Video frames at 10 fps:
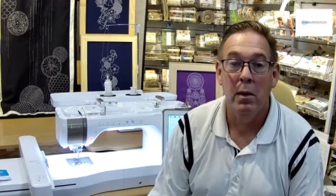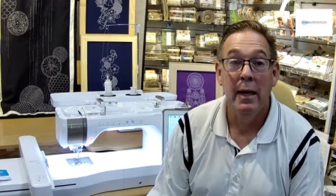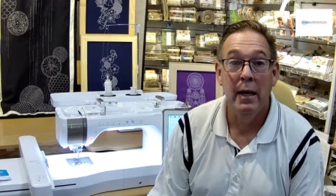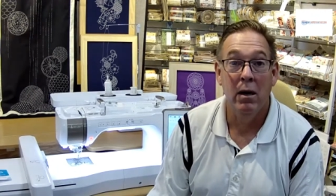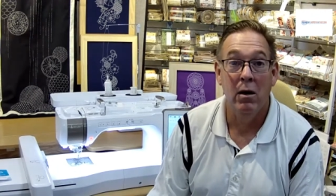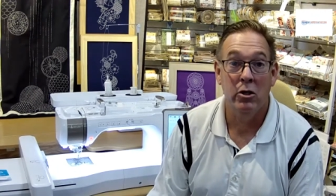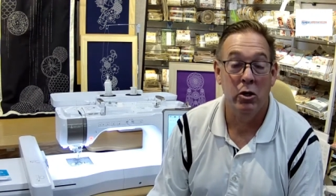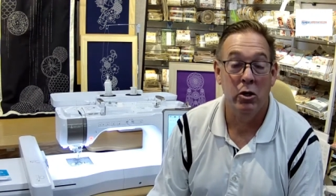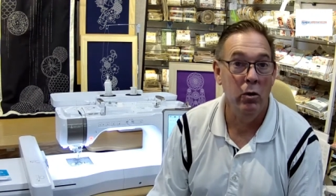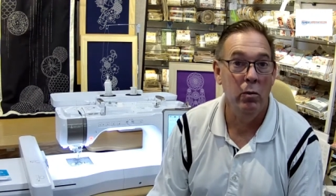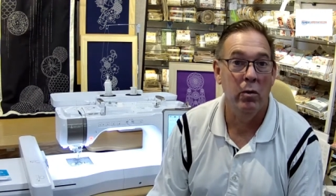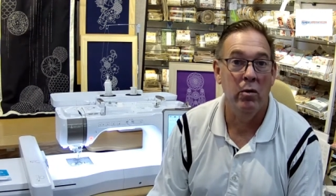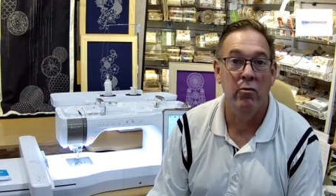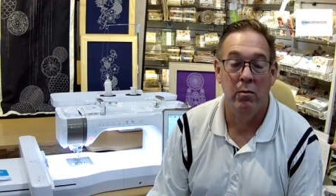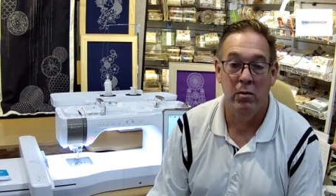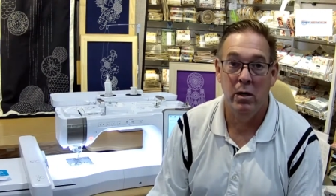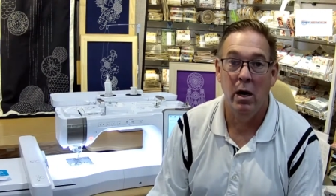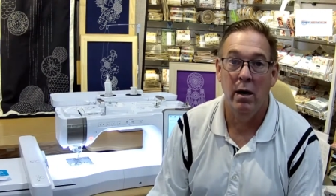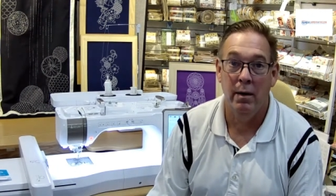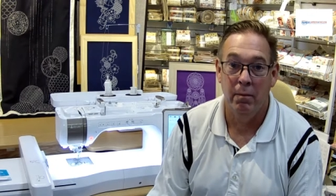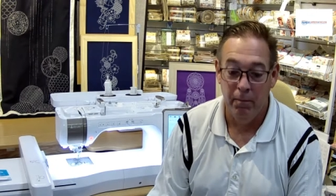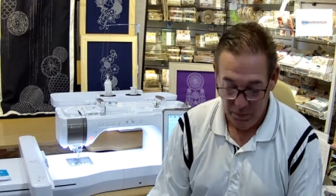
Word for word: in October from Dime